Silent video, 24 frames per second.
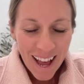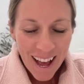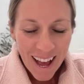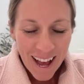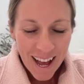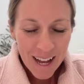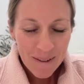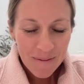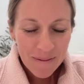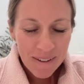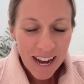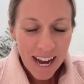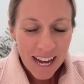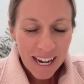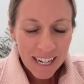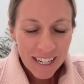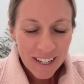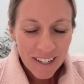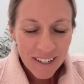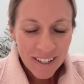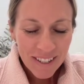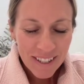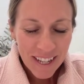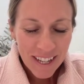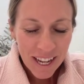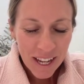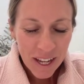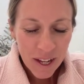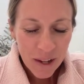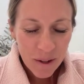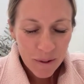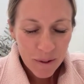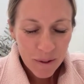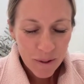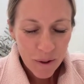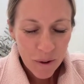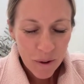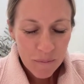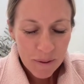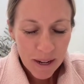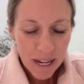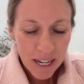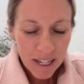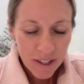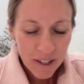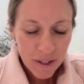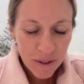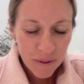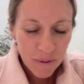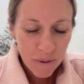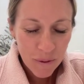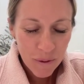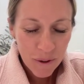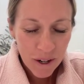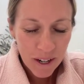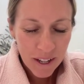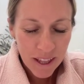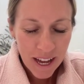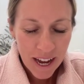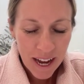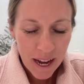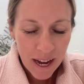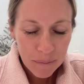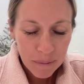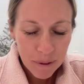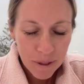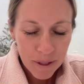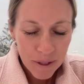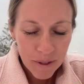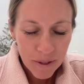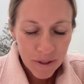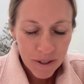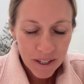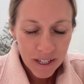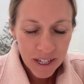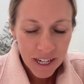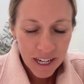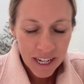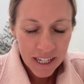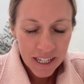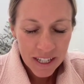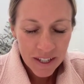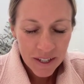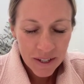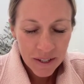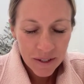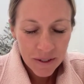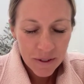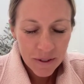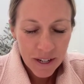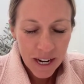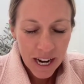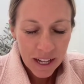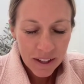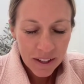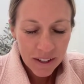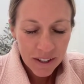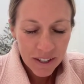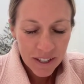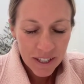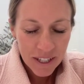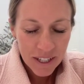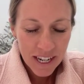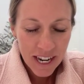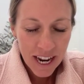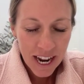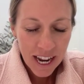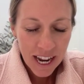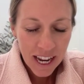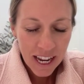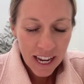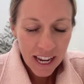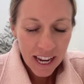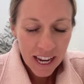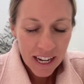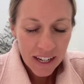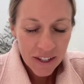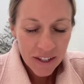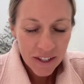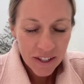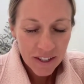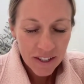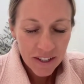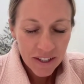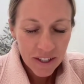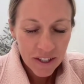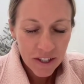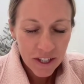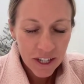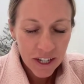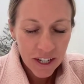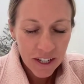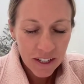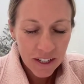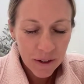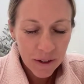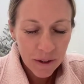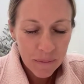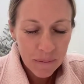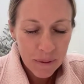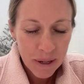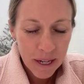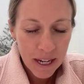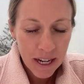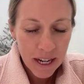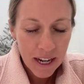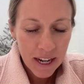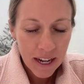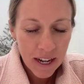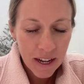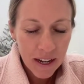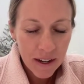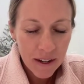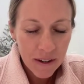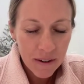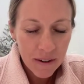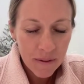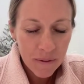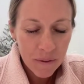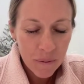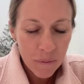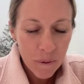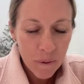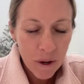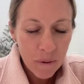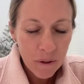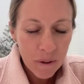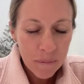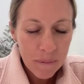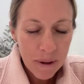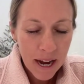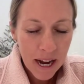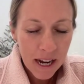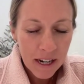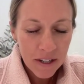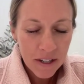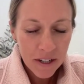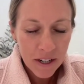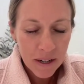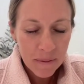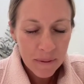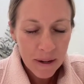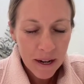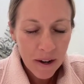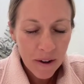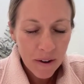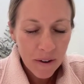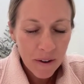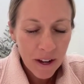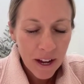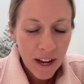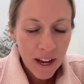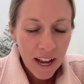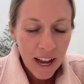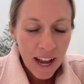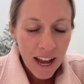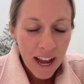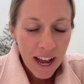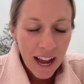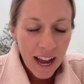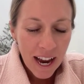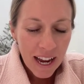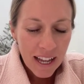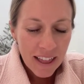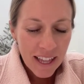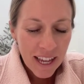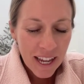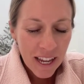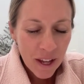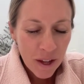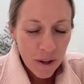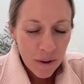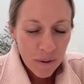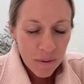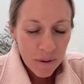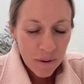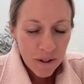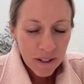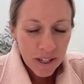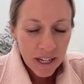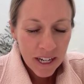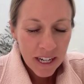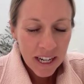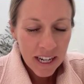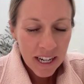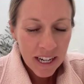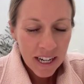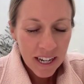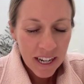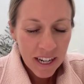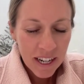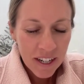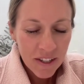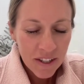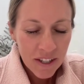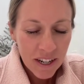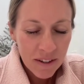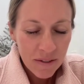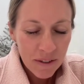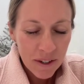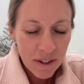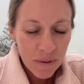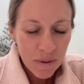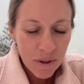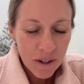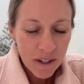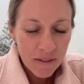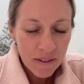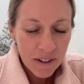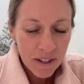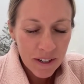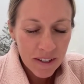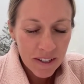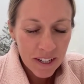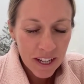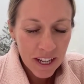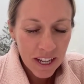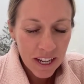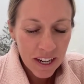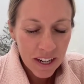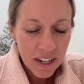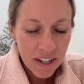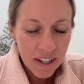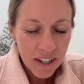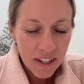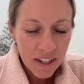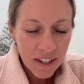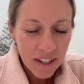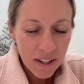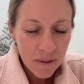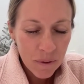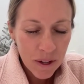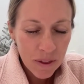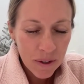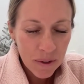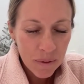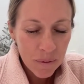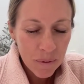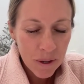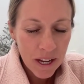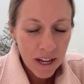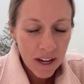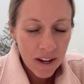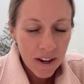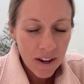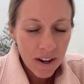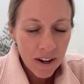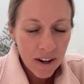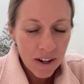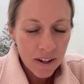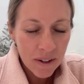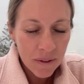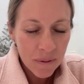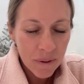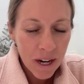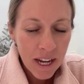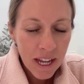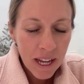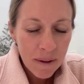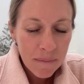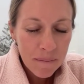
God, I just thank you so much for the opportunity to gather tonight and just to share a little bit of what we're passionate about. I thank you for leading each and every one of us here, whether we are already